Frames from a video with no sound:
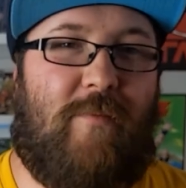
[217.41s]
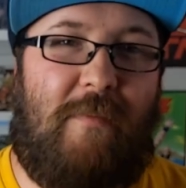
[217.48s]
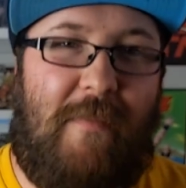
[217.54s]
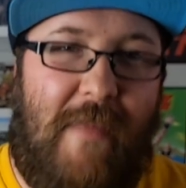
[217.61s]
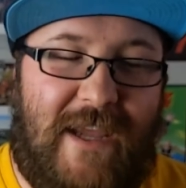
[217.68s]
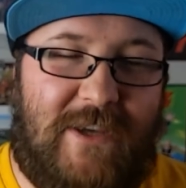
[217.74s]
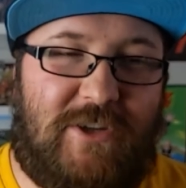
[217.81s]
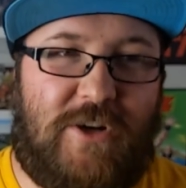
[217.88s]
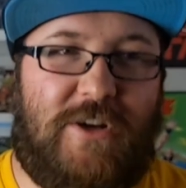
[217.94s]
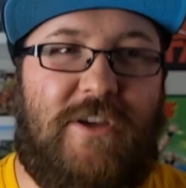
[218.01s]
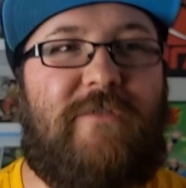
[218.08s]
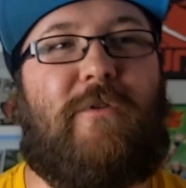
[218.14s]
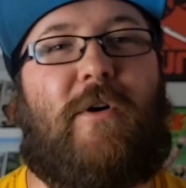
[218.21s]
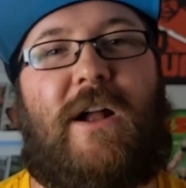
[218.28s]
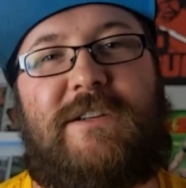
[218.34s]
Make sure
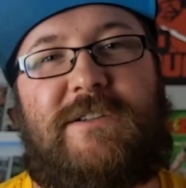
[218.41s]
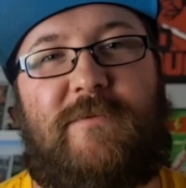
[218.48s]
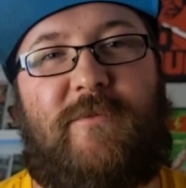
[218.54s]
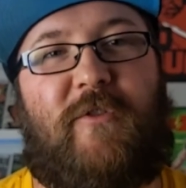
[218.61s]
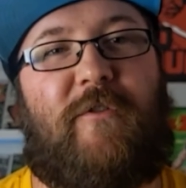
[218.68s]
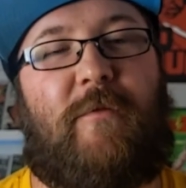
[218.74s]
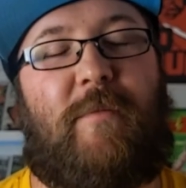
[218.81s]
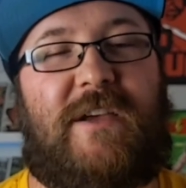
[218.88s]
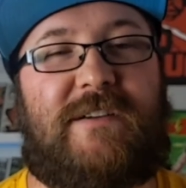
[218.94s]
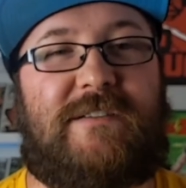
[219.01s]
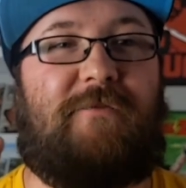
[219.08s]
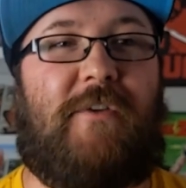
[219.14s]
you watch the movie, because